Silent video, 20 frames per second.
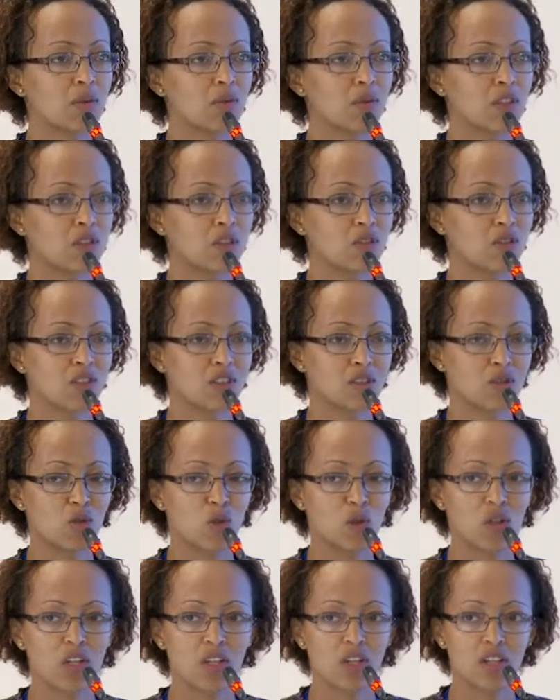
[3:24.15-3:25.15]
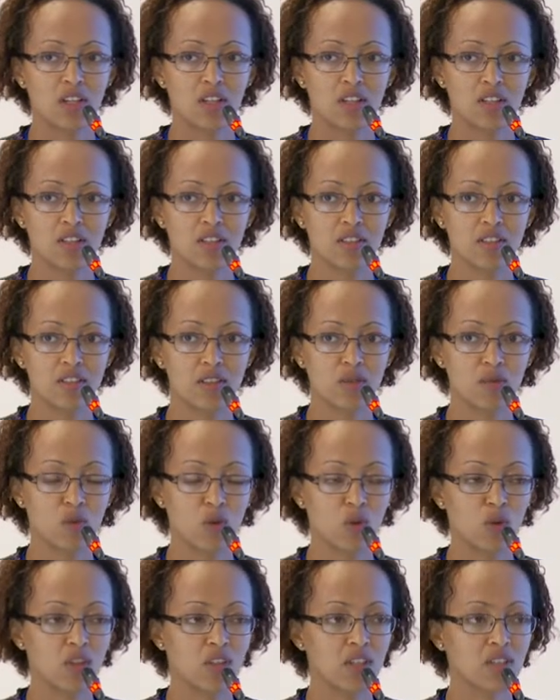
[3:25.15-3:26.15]
But joining
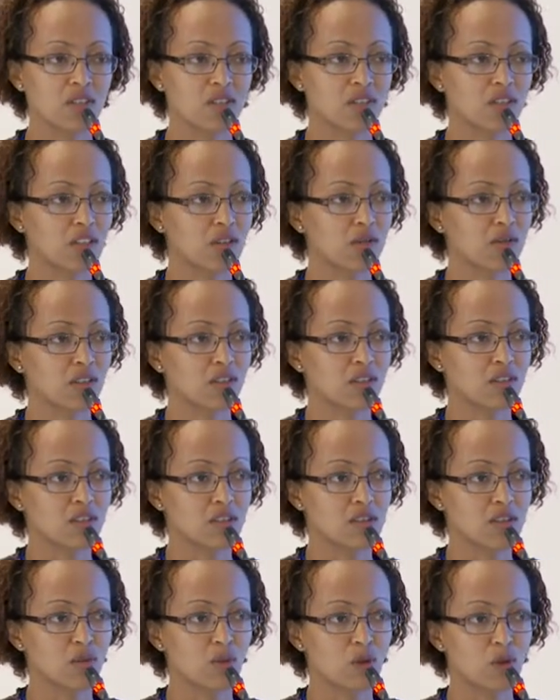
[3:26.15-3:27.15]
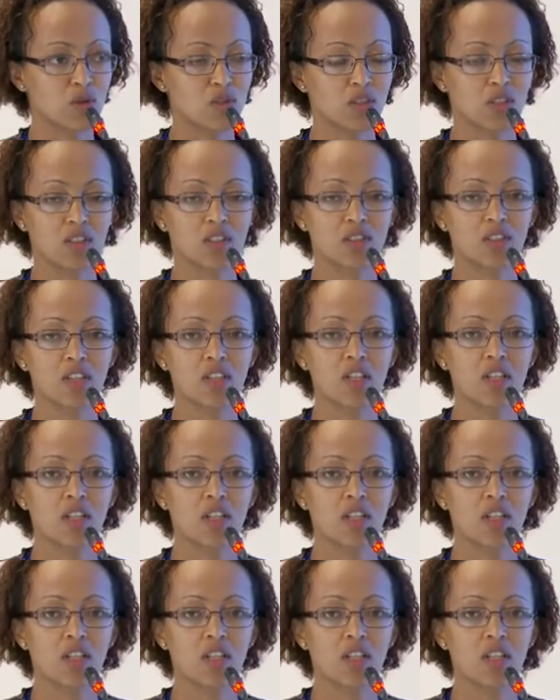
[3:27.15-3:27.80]
Brookings after this project,